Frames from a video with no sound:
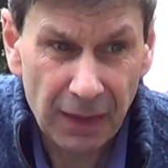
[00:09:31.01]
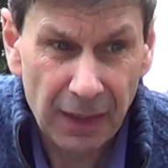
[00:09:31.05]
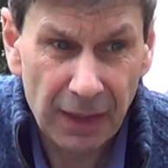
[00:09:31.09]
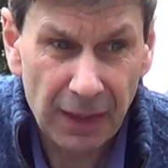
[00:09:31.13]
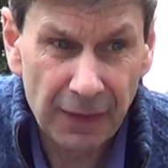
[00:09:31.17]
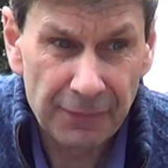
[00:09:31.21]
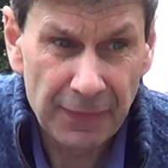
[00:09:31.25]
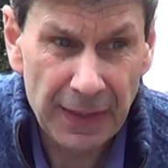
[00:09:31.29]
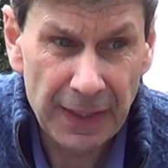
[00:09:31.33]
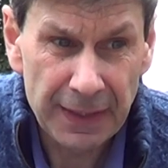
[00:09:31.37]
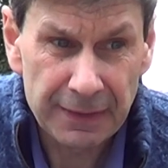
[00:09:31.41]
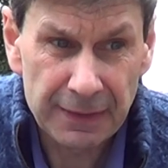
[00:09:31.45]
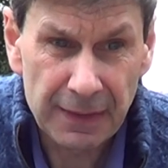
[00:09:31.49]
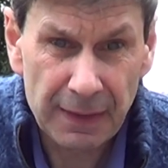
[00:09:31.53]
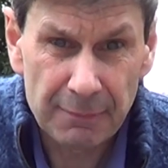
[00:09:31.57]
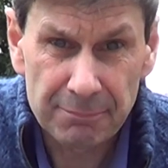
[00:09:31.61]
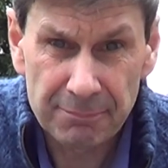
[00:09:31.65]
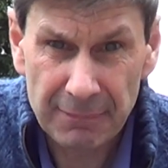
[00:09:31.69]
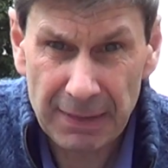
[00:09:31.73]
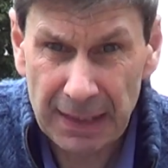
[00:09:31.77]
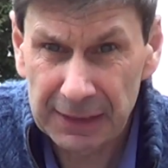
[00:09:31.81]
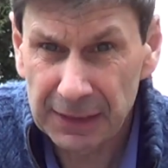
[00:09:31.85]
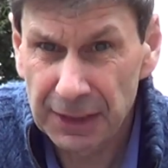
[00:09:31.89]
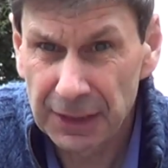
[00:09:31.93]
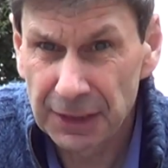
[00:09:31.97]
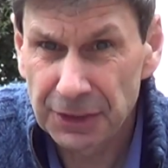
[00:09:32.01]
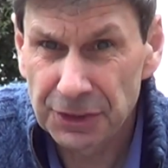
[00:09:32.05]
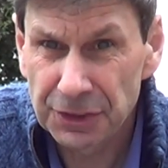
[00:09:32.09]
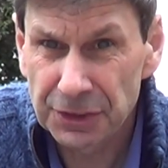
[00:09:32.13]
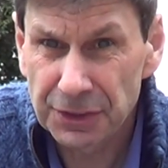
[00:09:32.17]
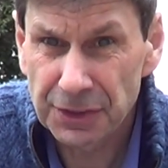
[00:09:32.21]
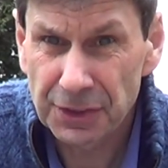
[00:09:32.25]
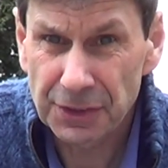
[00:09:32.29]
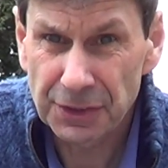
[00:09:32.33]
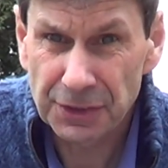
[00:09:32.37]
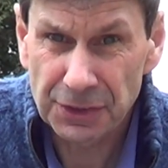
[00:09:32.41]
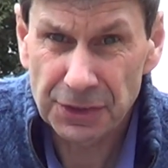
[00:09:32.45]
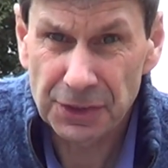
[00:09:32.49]
and then
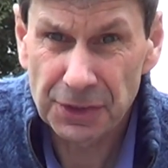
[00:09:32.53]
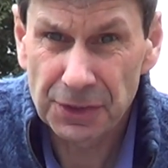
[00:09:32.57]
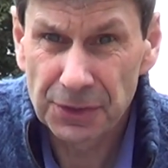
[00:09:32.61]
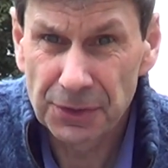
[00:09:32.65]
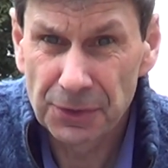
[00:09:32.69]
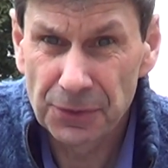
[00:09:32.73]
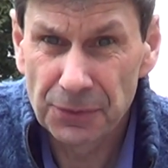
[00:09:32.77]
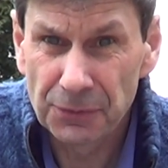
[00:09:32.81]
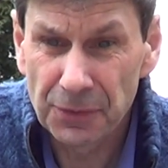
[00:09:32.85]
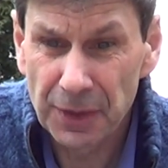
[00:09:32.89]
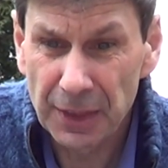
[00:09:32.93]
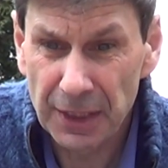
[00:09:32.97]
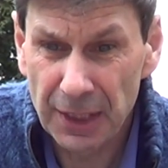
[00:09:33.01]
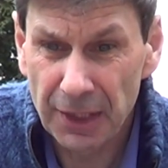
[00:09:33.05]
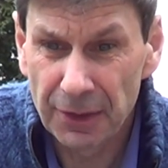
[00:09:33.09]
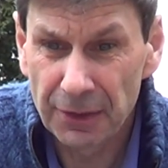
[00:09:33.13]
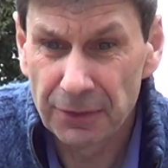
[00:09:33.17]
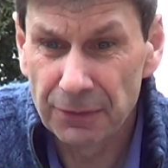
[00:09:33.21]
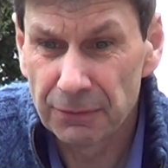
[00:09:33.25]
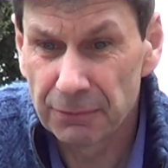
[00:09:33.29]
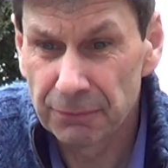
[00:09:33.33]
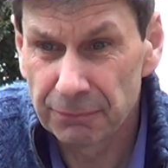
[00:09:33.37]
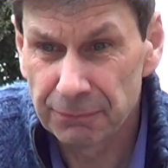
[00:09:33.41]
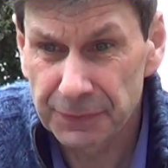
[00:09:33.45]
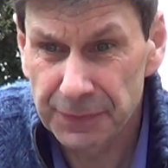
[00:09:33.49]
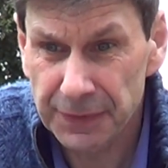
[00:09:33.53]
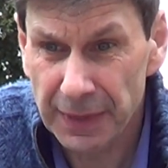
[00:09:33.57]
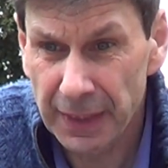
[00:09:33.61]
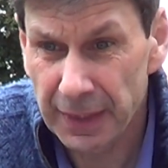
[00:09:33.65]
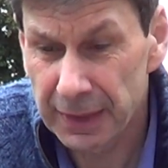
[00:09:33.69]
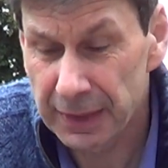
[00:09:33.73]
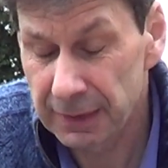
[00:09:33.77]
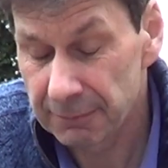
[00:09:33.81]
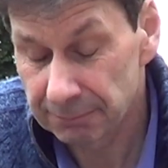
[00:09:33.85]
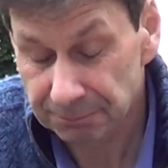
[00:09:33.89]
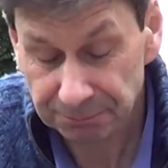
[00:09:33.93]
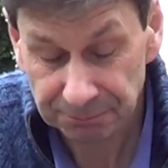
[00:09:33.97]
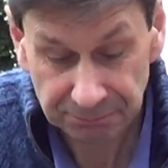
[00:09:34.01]
managed to, you know,
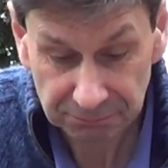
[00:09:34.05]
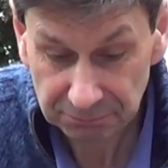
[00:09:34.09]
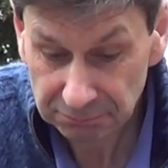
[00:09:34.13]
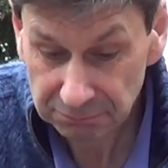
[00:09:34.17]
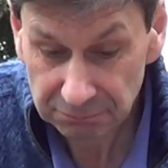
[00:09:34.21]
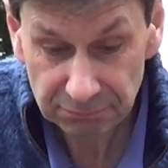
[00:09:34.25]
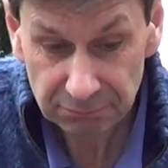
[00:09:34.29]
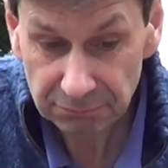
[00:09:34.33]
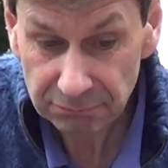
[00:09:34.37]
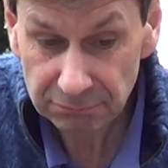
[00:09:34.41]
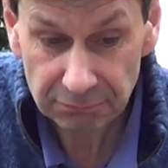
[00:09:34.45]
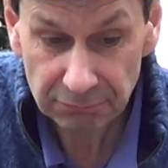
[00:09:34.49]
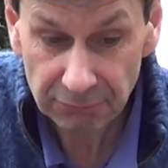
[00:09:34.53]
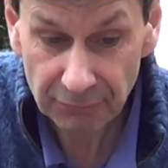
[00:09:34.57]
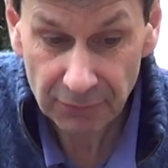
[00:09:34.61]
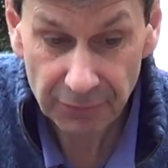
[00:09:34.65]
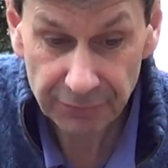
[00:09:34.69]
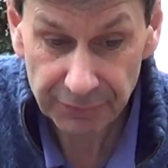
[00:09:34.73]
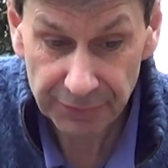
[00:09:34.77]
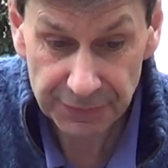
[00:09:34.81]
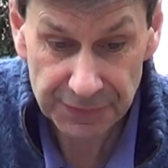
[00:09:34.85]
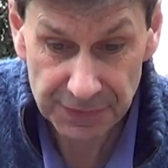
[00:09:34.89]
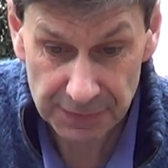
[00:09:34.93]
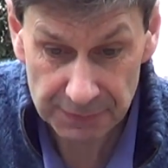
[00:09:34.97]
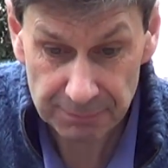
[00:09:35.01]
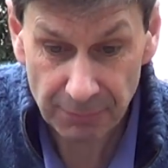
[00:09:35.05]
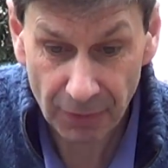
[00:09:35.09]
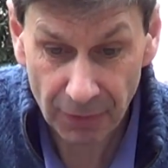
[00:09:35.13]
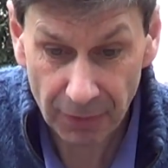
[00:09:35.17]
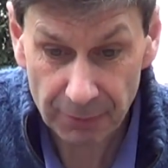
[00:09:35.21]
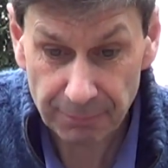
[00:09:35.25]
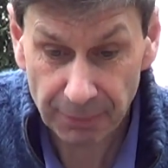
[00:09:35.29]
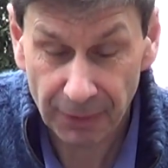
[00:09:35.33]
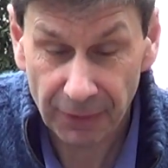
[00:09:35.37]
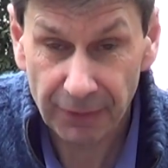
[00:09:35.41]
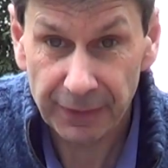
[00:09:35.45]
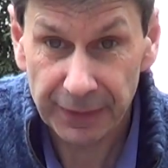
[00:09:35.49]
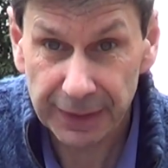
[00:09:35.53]
say, this is my
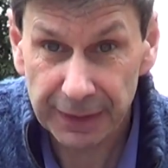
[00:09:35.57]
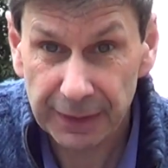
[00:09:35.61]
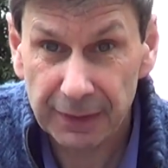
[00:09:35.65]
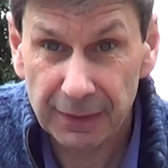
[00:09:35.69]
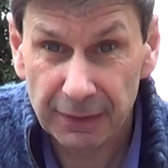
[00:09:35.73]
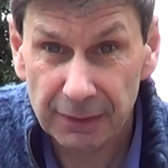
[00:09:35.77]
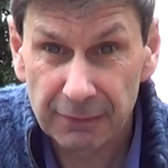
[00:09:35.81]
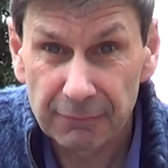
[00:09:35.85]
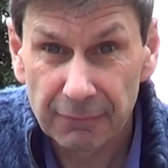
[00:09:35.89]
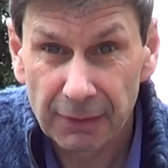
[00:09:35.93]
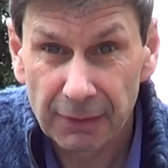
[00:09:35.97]
bike,